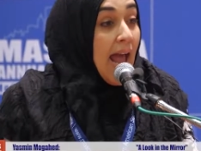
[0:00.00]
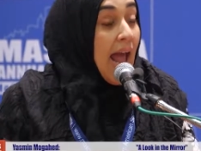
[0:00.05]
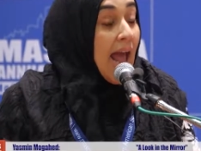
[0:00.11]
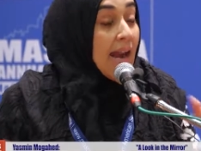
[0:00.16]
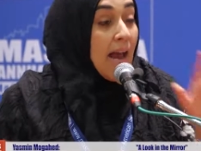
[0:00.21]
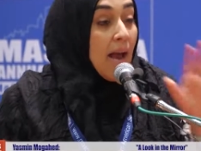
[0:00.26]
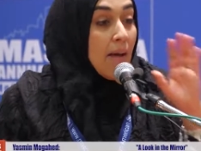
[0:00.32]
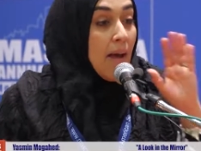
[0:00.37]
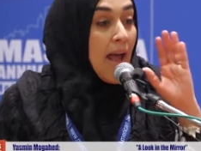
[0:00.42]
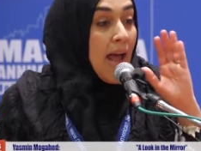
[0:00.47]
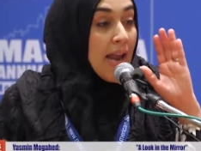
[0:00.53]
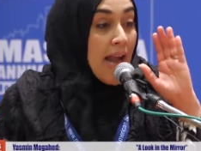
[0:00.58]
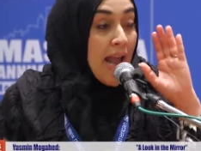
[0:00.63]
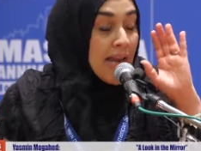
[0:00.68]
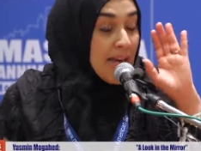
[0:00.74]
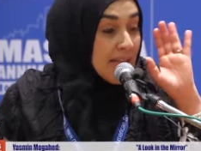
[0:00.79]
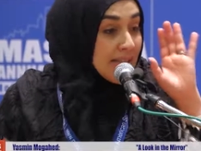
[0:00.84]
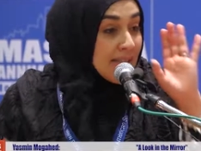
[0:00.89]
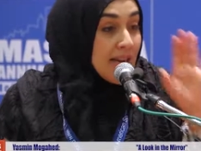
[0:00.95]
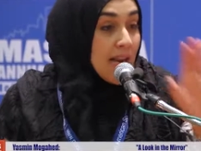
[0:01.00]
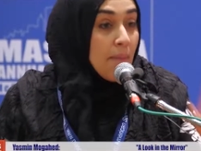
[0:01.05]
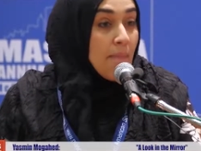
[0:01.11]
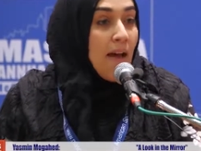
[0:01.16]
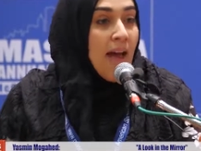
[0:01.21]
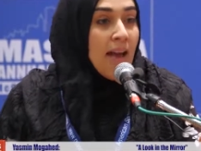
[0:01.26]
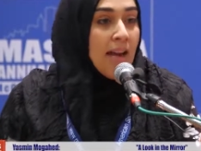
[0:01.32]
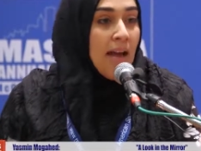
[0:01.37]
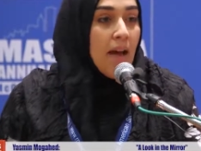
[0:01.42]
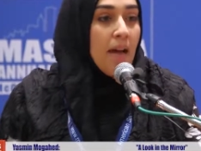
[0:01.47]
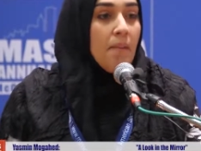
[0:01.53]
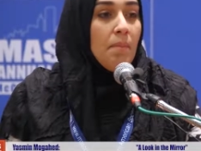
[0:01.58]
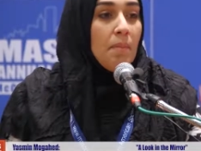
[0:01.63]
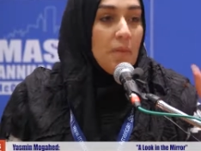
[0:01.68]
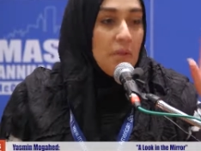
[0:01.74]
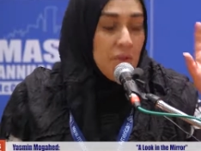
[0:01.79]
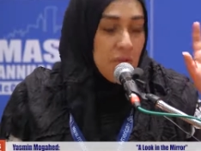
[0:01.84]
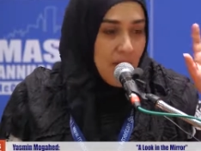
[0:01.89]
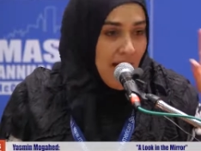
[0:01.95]
And, I, and, and it's an amana.
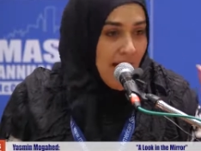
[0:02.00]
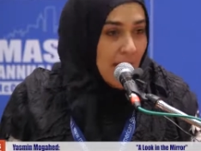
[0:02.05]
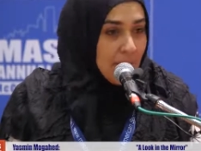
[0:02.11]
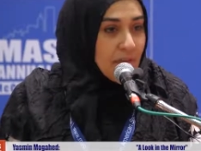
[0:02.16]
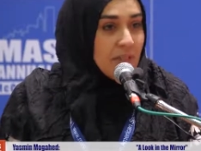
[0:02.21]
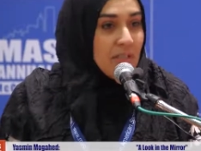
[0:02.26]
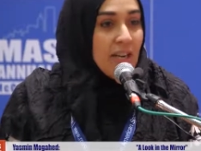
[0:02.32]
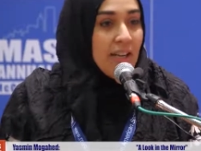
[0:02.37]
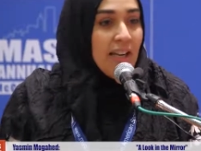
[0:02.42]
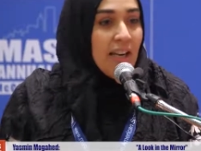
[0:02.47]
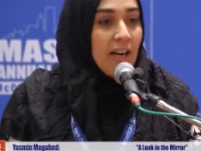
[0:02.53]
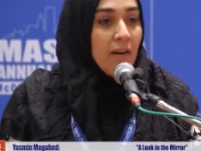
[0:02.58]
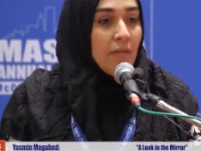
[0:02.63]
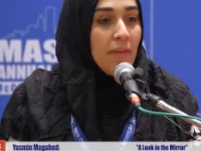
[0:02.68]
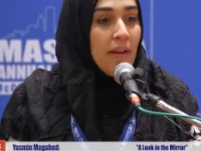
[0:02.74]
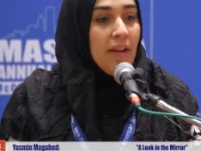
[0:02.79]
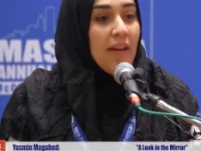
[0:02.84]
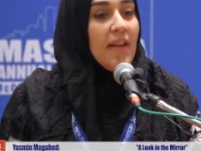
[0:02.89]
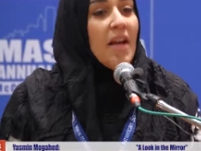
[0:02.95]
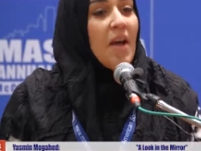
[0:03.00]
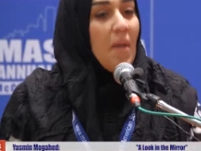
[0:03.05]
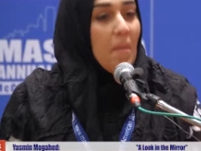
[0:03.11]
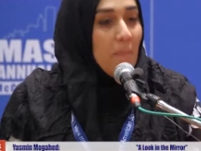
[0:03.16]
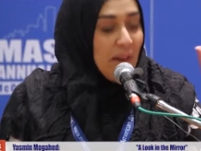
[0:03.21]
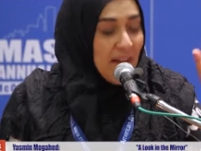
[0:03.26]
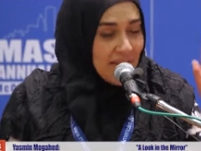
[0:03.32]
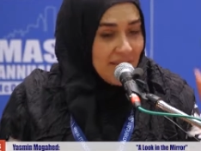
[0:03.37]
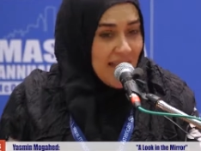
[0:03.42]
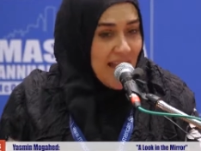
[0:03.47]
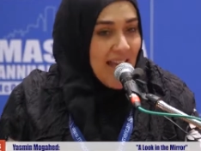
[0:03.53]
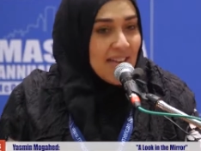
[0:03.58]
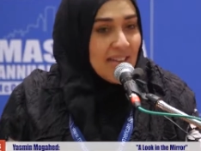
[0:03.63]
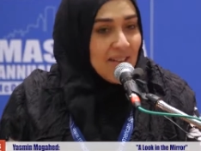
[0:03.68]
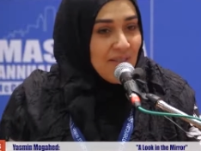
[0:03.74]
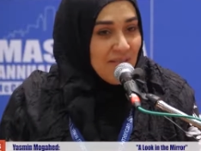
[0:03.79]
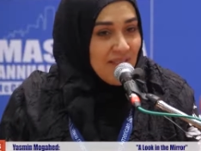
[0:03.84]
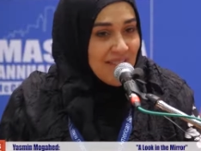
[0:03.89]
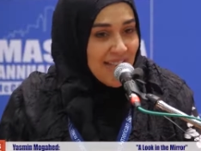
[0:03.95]
You have to take care of it. But at the
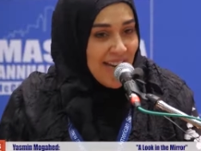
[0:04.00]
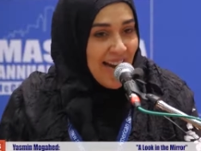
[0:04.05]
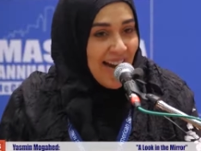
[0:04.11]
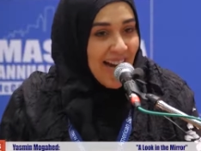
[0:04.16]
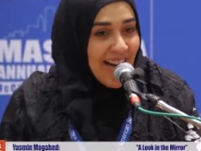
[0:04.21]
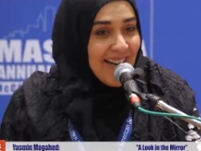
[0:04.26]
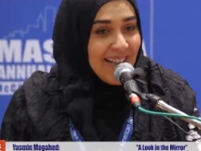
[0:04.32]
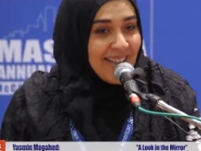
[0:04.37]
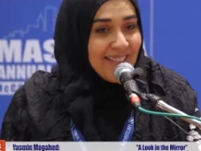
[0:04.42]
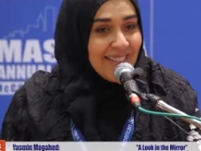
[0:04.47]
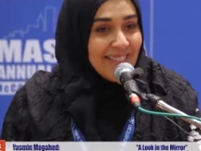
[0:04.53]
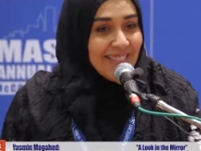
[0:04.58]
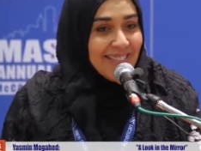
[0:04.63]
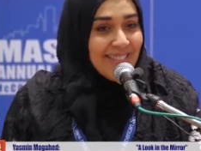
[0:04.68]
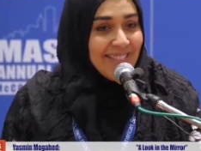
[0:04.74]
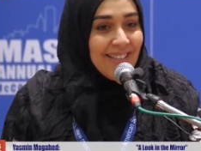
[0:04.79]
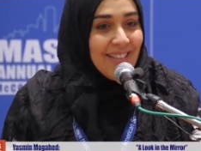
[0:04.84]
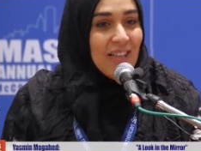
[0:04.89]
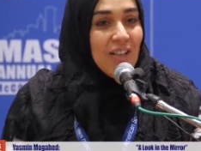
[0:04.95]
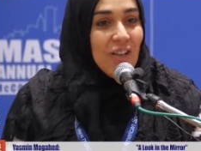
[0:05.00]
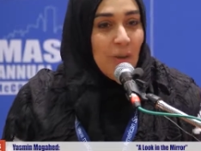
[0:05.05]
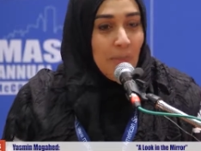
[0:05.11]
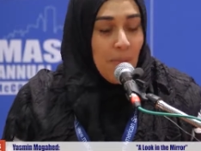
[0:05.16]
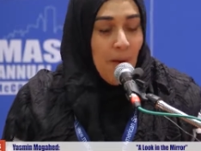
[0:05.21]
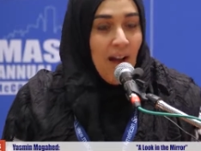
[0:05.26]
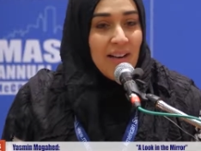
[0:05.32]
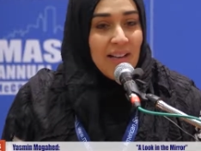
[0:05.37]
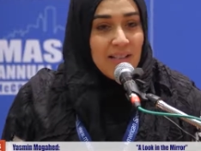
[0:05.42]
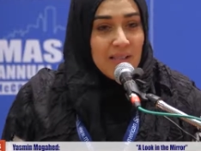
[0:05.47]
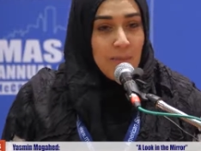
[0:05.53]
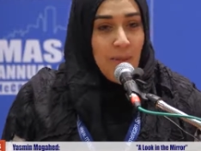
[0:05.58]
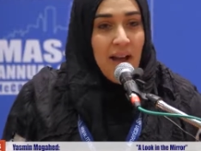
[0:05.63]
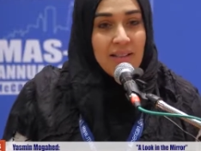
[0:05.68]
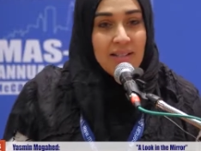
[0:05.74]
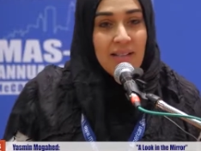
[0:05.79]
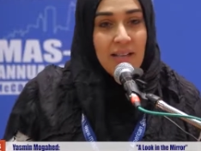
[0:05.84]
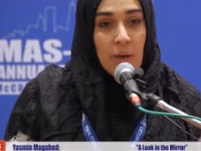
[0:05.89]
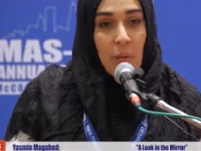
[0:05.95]
end of the day, your body is
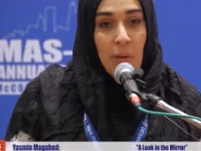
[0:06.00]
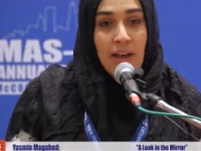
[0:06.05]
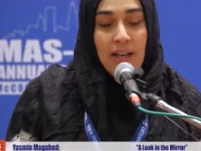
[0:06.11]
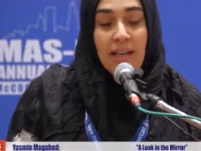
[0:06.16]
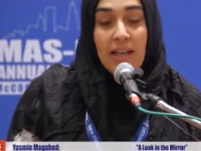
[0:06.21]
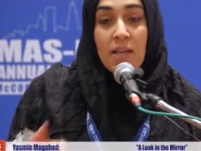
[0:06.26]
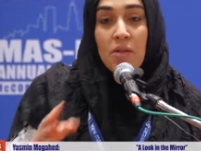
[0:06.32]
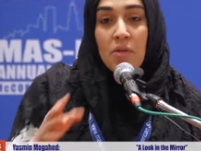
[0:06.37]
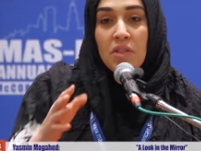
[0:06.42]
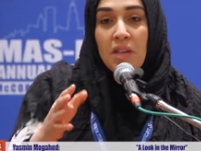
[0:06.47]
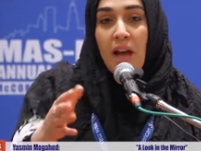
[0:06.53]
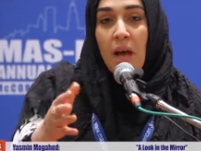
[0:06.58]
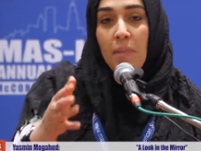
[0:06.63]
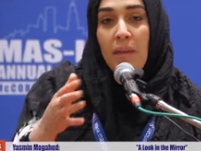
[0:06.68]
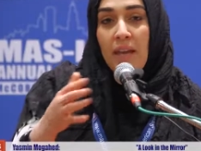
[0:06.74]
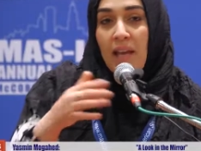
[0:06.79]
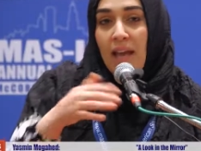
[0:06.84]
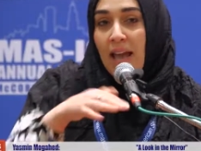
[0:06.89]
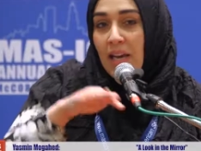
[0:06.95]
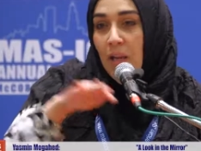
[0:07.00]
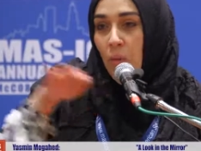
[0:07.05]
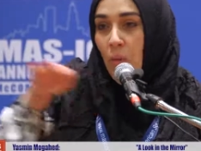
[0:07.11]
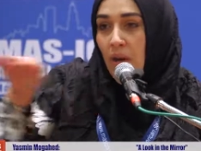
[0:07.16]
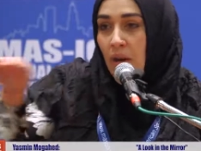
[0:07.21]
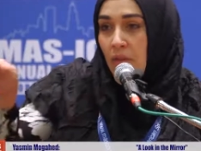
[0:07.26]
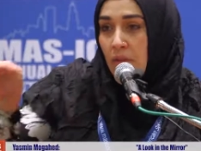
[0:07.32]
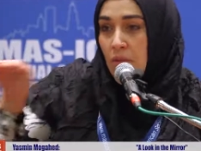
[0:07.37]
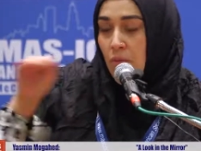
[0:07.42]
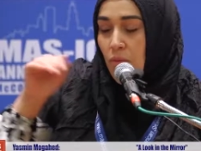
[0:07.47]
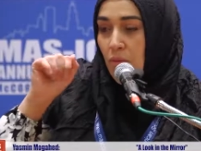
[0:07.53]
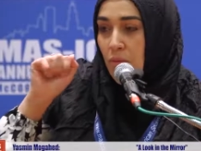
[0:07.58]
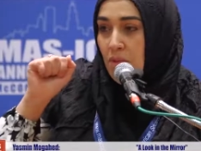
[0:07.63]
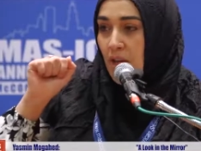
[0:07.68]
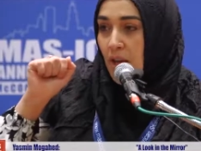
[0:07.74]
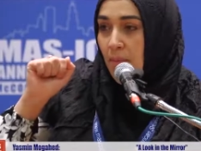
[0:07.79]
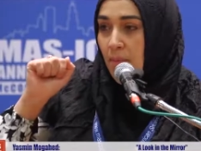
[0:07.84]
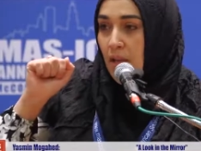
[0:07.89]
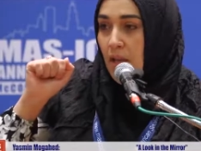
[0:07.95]
passing away. Can you tell me, anyone in this room
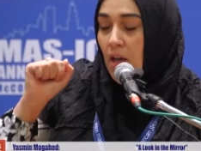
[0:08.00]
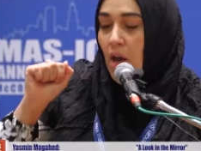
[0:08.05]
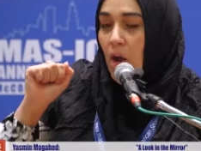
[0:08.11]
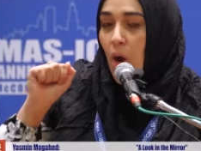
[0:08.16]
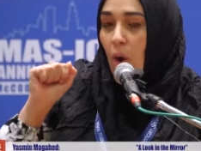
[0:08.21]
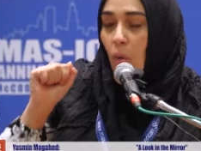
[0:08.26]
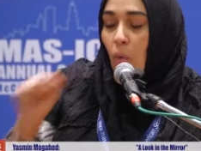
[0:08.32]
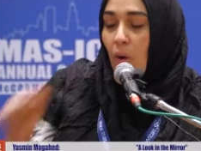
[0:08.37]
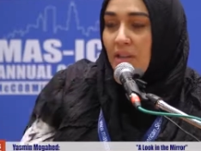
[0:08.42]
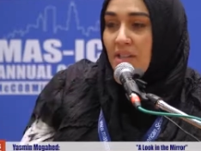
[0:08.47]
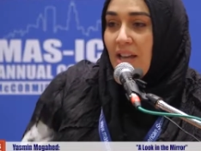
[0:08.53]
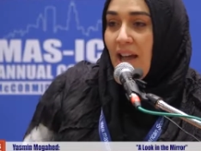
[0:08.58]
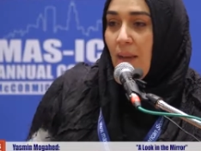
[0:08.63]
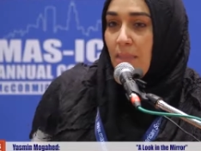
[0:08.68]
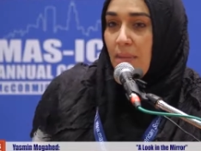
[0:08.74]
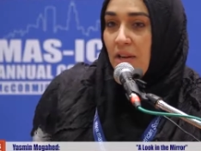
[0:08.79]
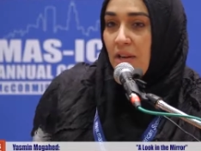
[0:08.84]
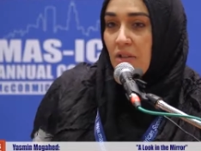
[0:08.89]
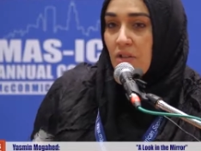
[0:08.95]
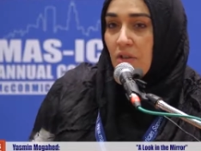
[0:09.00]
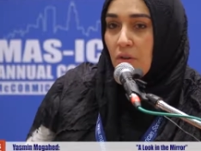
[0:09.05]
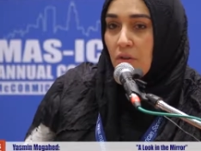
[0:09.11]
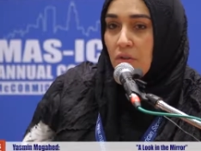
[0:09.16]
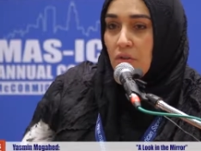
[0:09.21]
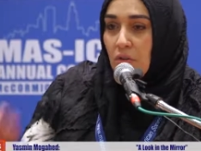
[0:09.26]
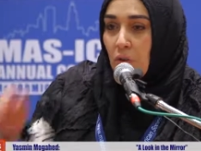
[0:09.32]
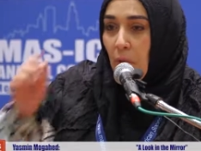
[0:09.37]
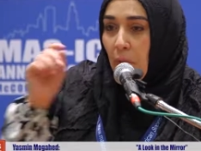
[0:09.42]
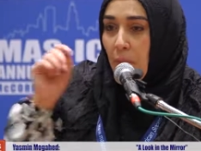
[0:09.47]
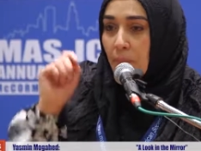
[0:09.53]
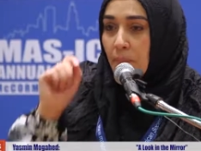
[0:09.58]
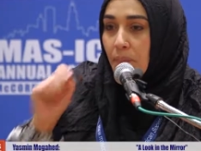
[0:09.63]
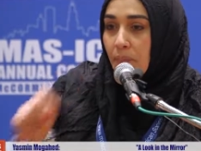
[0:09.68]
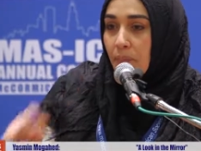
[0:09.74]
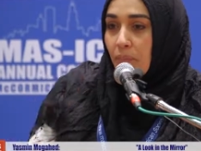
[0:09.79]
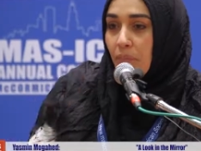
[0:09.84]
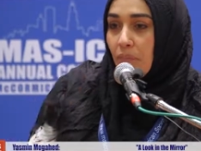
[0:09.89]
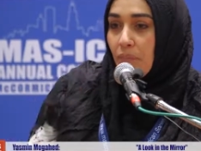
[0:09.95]
tell me, what's happening to your
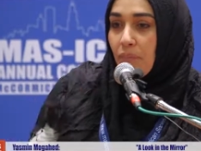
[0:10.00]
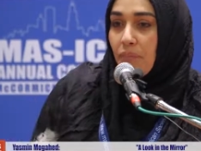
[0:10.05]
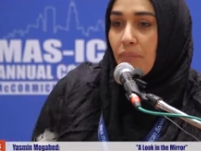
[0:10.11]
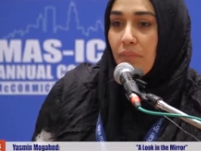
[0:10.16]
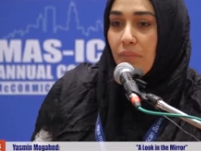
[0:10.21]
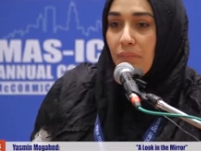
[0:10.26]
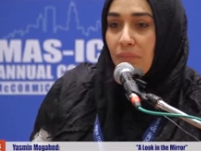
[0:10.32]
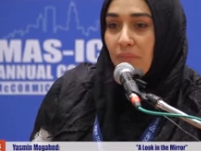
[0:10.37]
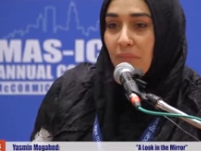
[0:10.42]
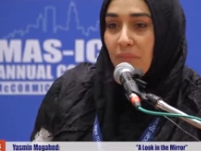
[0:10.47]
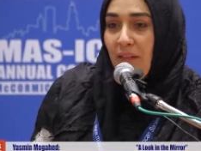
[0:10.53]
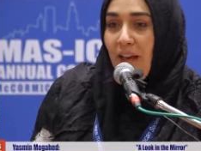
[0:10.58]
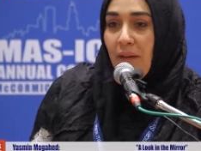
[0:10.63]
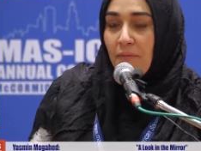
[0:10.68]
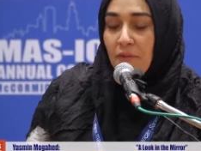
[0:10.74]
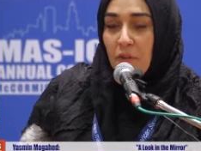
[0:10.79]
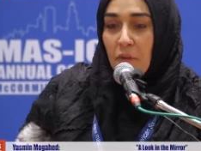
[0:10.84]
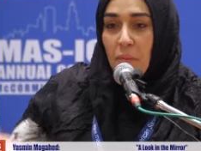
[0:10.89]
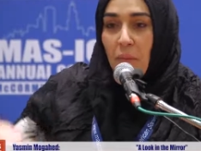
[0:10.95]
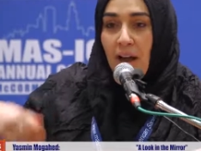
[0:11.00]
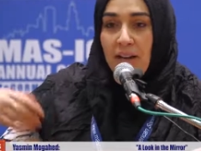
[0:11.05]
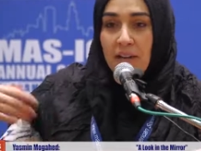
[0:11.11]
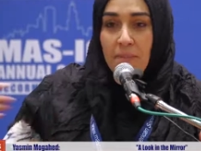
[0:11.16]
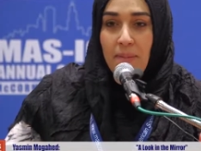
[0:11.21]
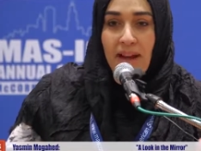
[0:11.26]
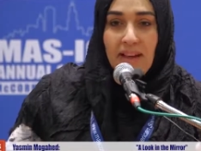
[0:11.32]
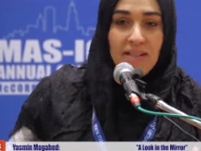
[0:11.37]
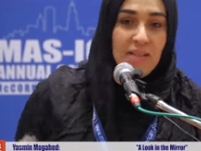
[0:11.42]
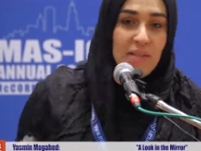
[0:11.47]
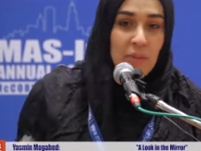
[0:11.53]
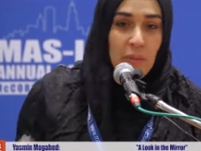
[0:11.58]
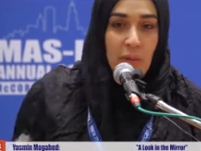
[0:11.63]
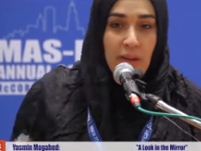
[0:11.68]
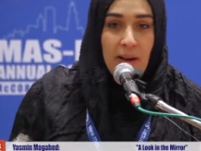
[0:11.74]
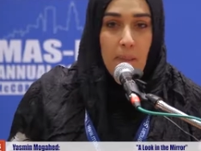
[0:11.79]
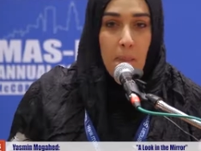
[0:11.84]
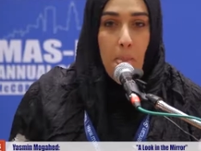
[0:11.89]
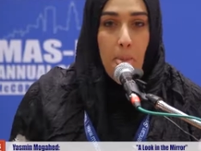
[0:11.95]
soul after your body passes
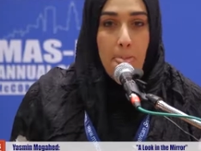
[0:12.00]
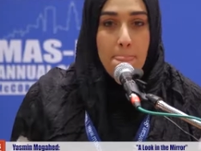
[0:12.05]
away?